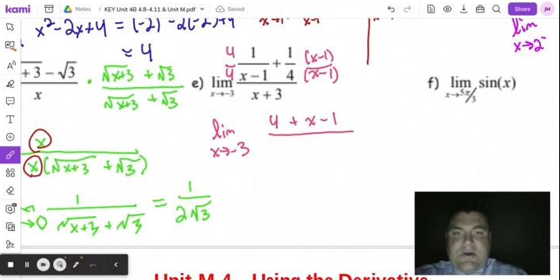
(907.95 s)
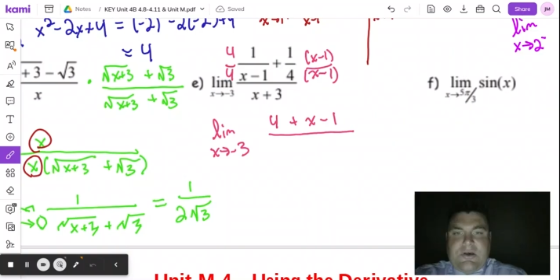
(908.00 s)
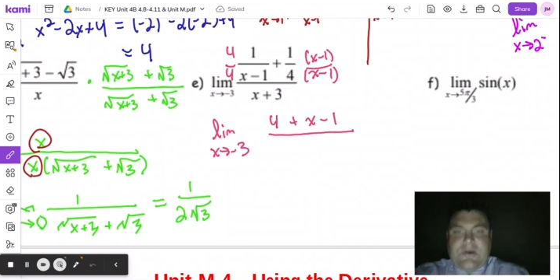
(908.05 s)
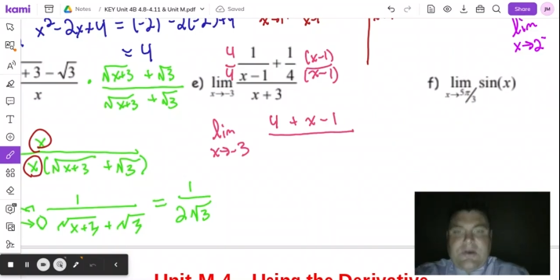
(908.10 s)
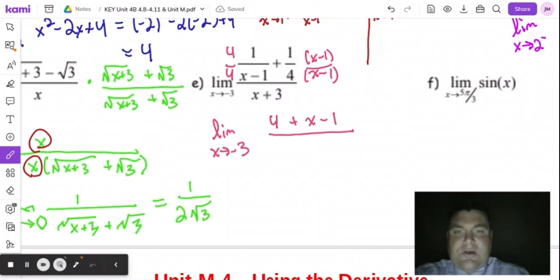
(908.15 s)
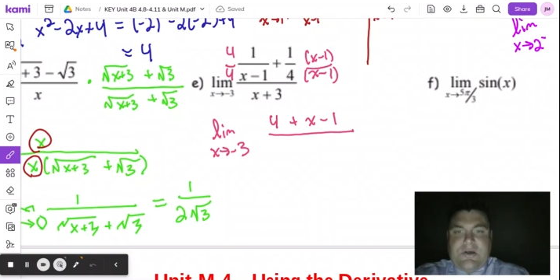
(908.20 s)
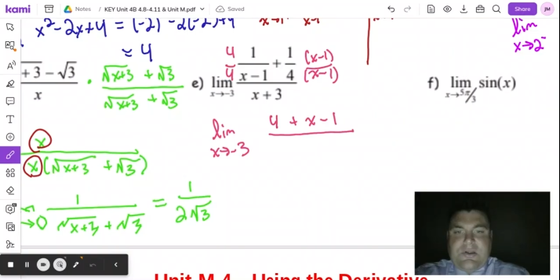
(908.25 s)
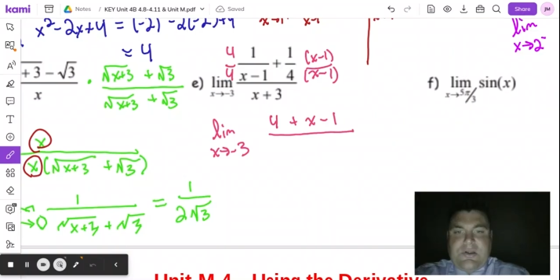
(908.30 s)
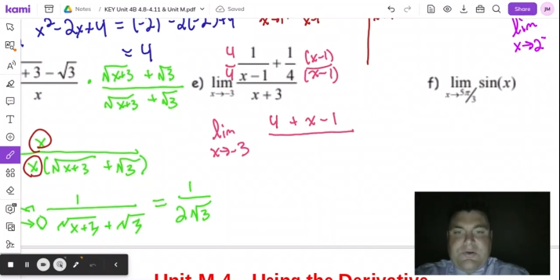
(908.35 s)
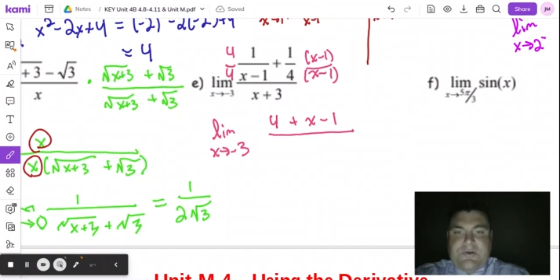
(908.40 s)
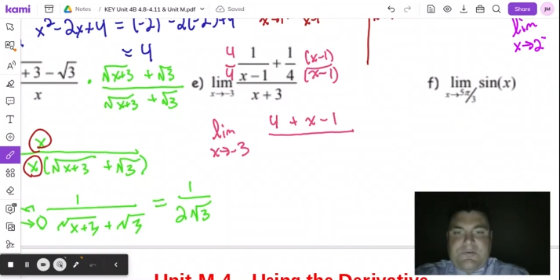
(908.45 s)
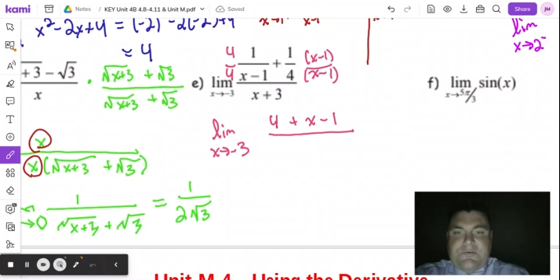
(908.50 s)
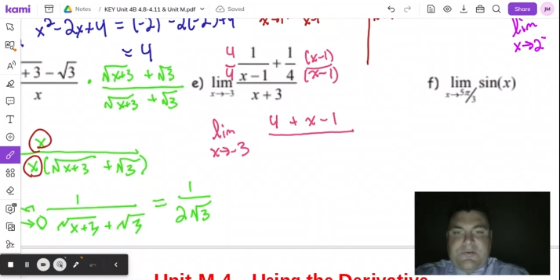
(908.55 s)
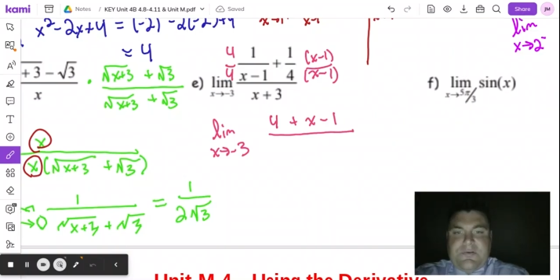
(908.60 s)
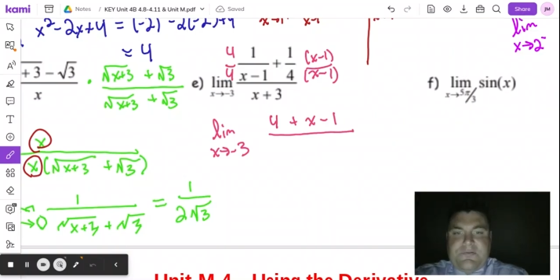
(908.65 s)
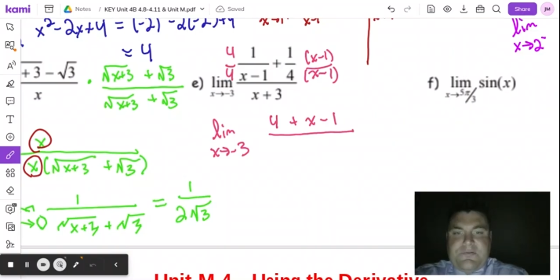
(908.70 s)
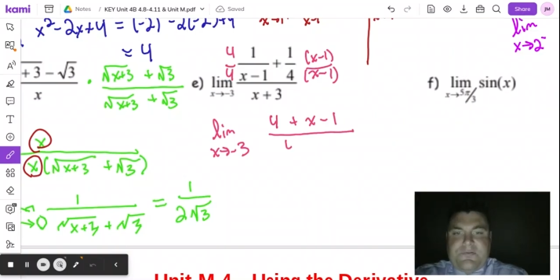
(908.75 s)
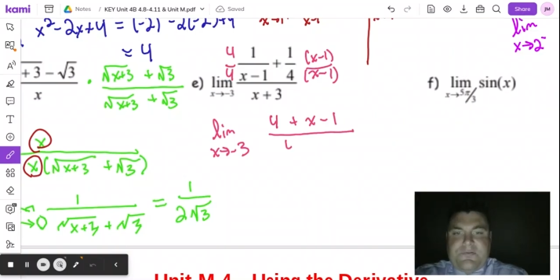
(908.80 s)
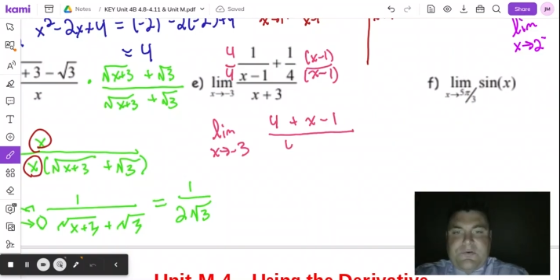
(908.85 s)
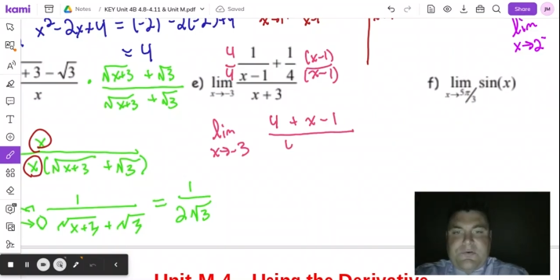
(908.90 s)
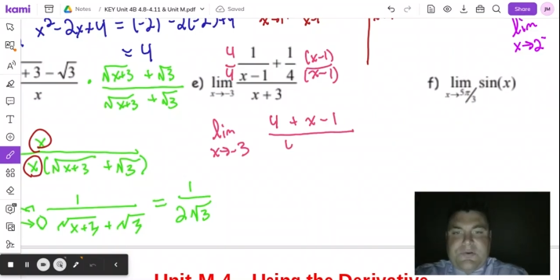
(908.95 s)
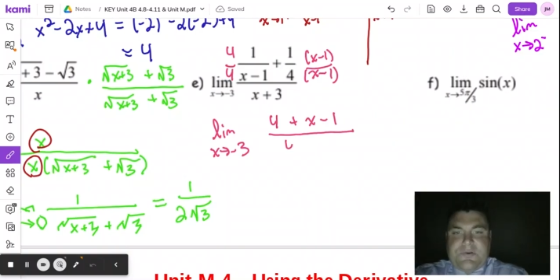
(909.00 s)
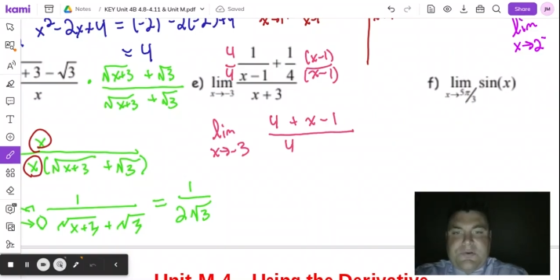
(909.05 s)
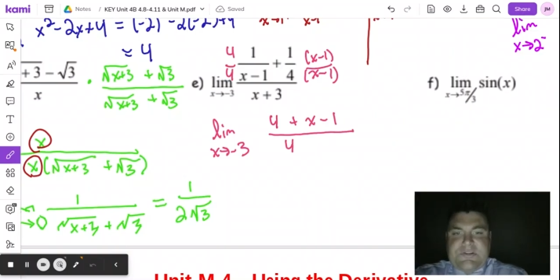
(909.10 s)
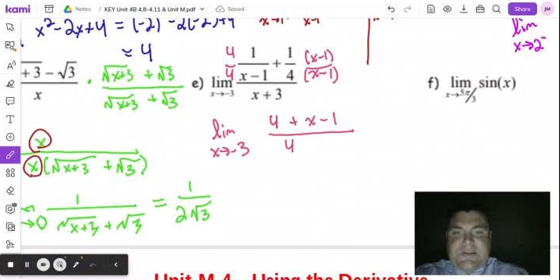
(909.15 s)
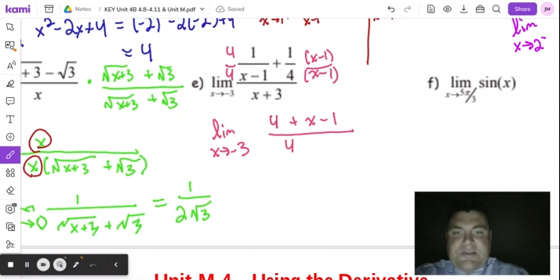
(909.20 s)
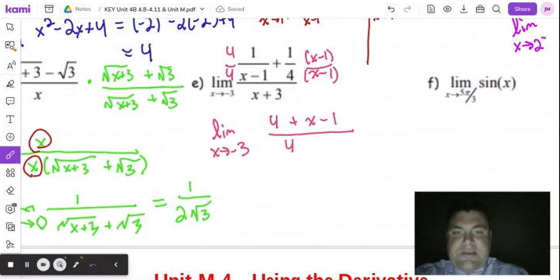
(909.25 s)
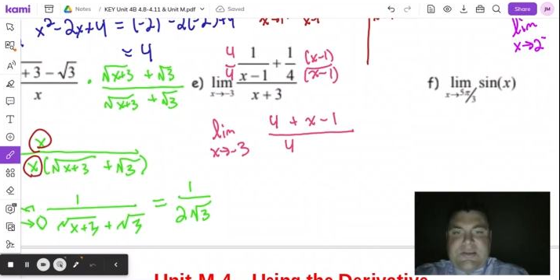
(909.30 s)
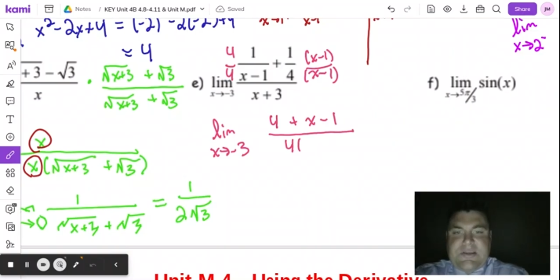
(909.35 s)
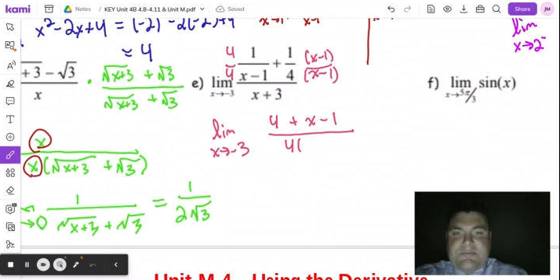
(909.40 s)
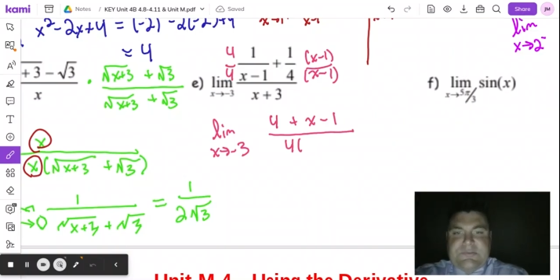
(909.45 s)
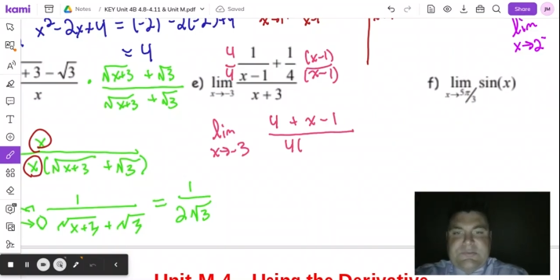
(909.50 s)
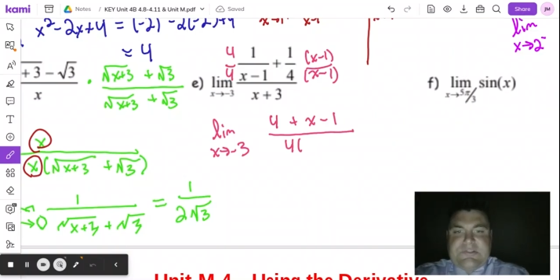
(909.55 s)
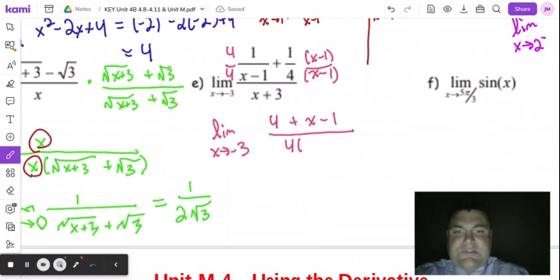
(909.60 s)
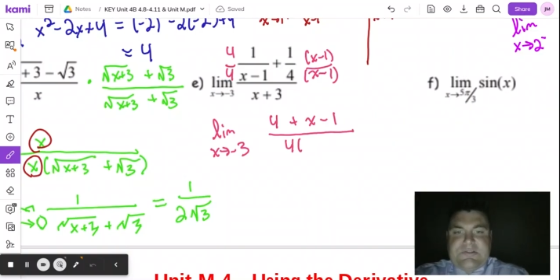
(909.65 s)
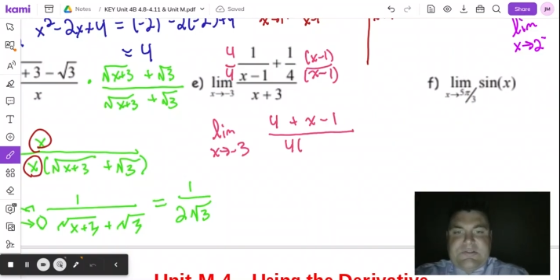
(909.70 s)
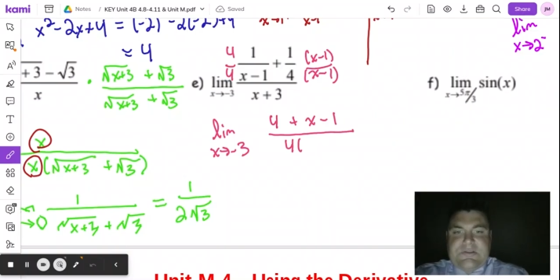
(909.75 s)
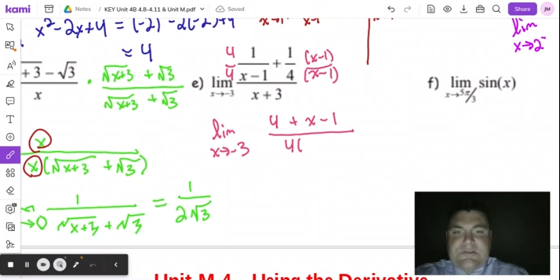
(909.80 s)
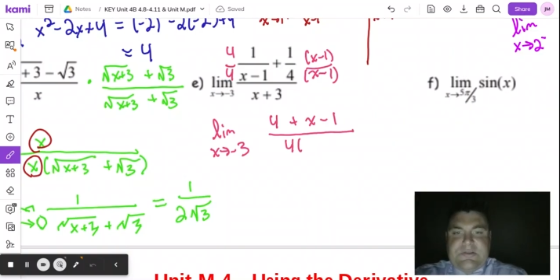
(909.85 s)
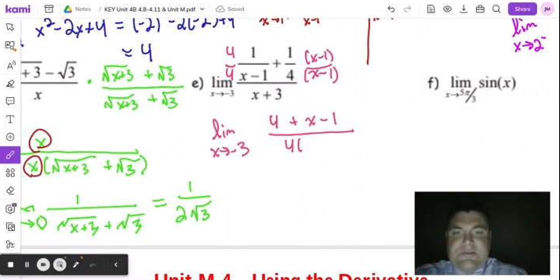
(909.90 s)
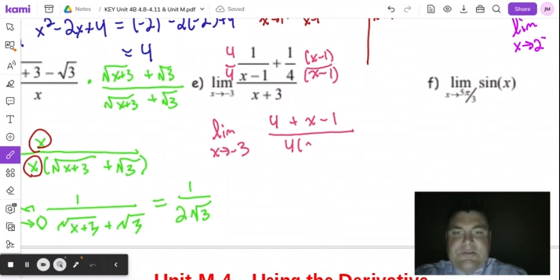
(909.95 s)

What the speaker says: all over 4 times